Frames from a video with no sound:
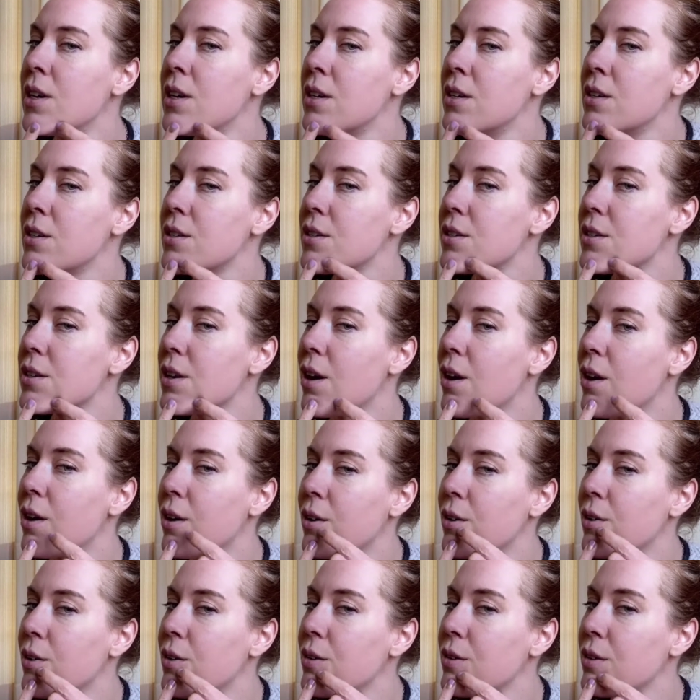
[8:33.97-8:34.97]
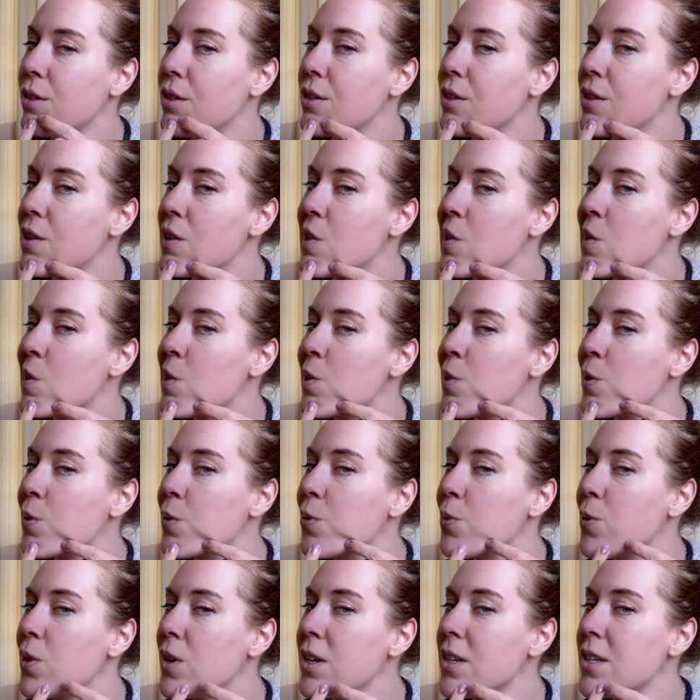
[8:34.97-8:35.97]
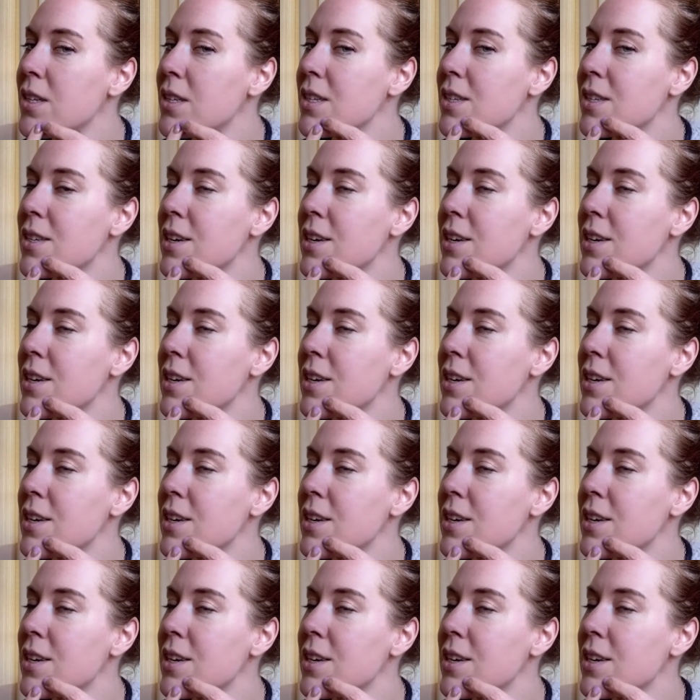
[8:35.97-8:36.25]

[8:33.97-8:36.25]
So once